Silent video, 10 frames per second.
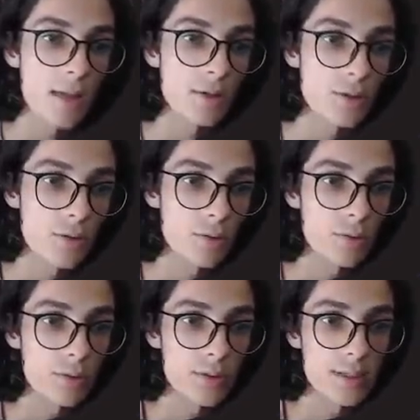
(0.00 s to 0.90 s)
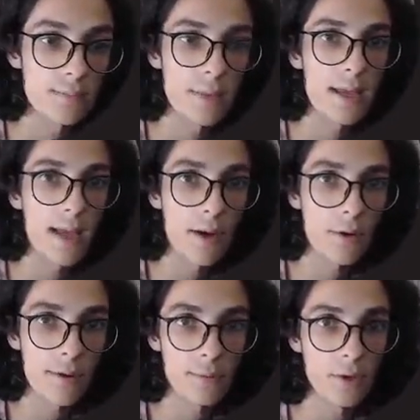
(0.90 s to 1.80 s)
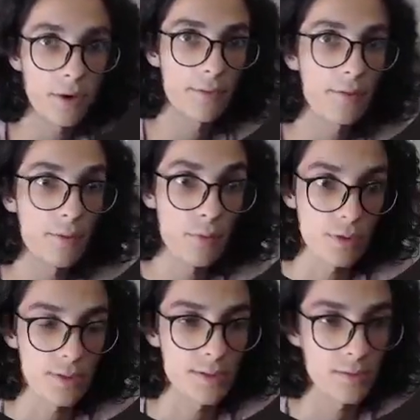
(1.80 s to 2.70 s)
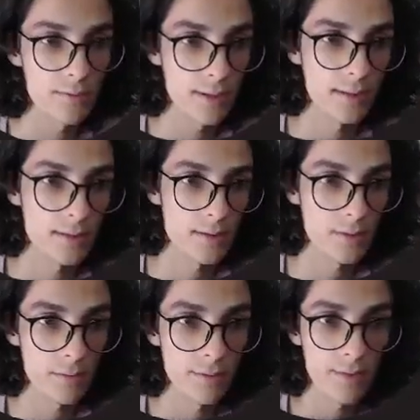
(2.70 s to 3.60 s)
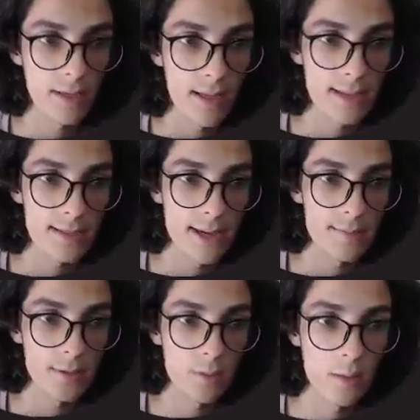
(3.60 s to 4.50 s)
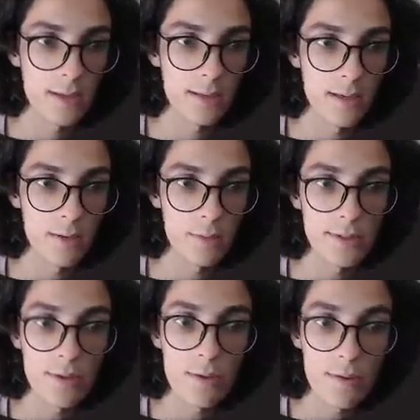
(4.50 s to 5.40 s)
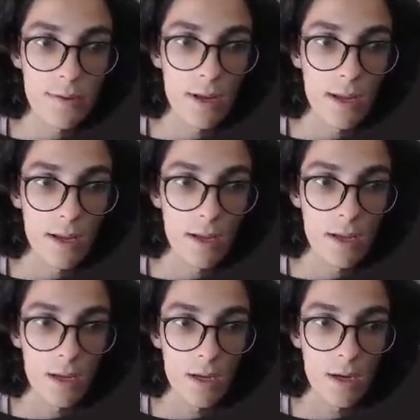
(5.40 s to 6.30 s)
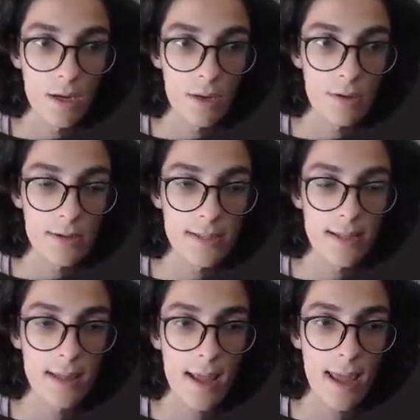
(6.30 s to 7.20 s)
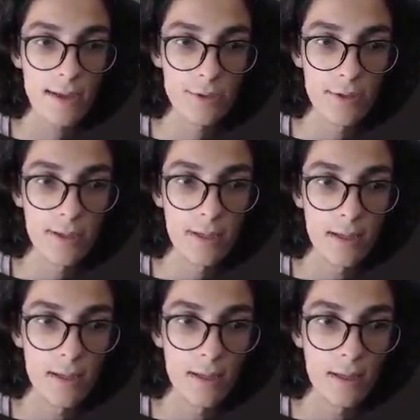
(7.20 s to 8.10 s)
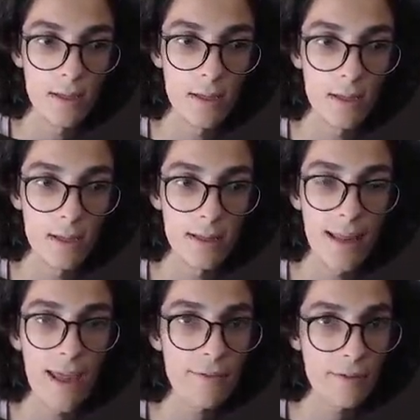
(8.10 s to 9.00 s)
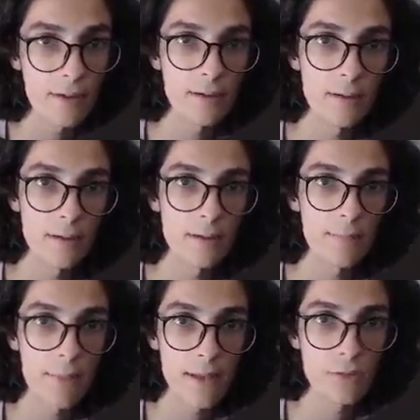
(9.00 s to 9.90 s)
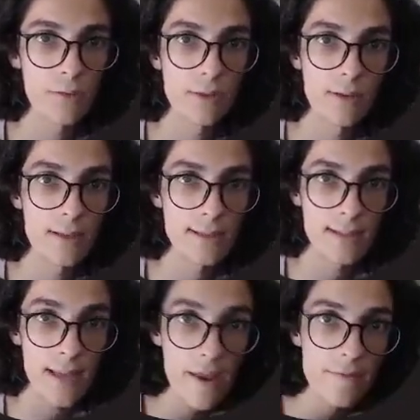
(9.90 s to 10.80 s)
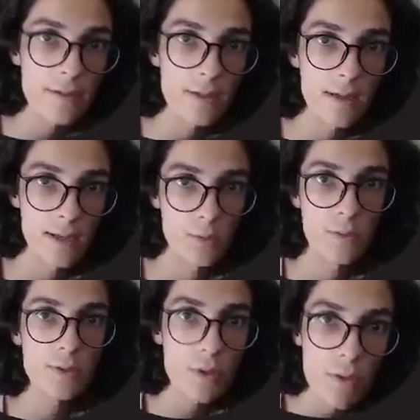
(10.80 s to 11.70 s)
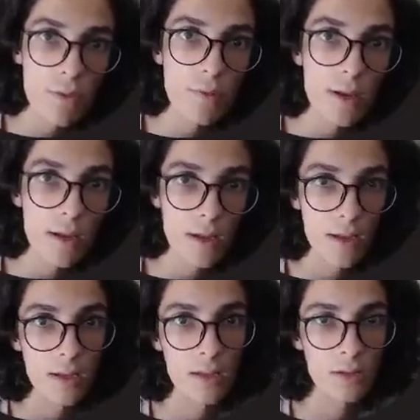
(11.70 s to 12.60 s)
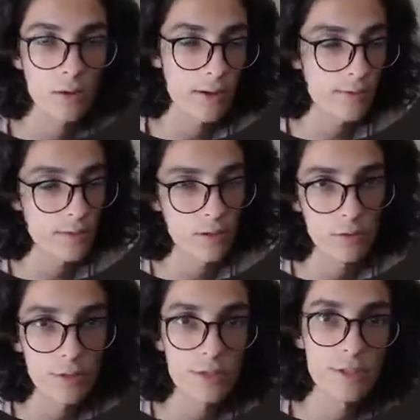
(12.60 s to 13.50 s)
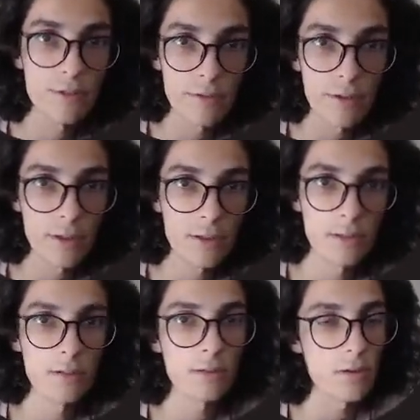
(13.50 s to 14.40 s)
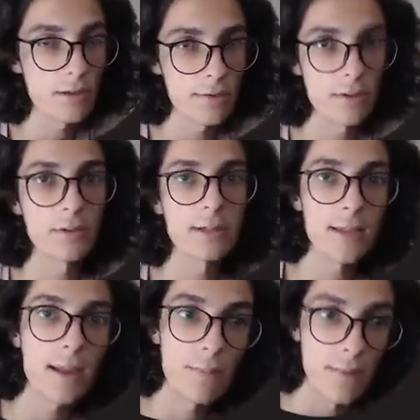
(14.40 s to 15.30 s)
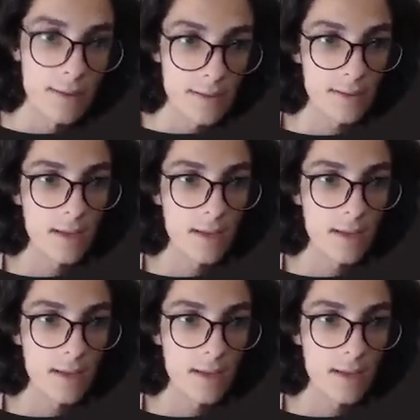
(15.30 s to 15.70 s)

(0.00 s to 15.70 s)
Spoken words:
to display how cryptography works, right? So if the client types 1 and 123, you're going to see that actually never the password is saved as 123, not even on the server, not even on the database.